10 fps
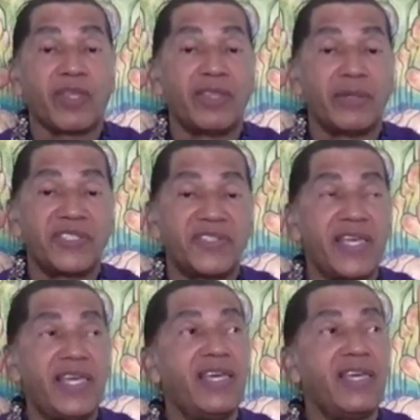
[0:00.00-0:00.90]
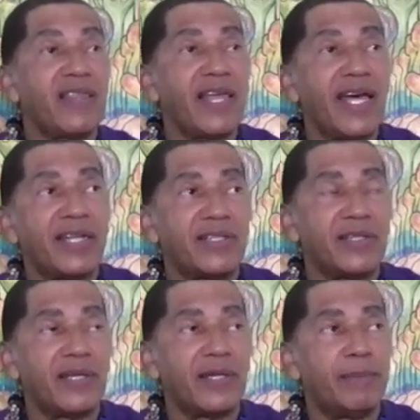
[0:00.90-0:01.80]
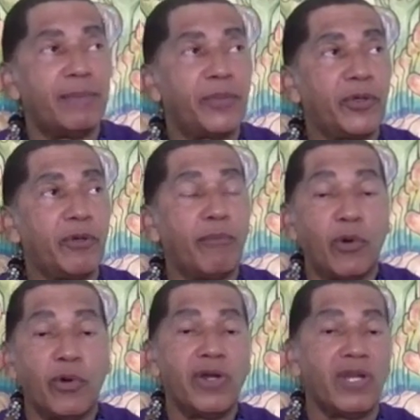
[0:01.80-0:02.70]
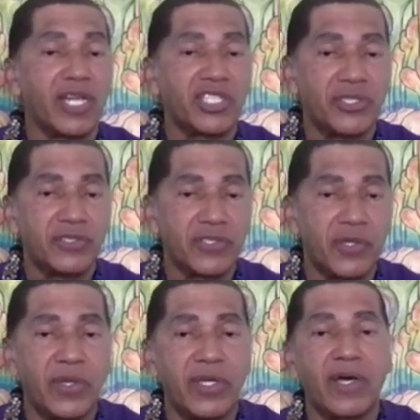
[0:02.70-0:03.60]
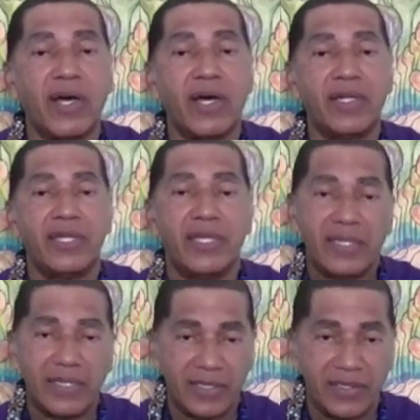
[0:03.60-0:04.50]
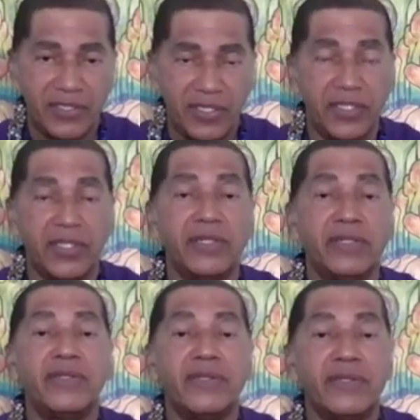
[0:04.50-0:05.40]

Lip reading: They're saying that there are more elections going on this year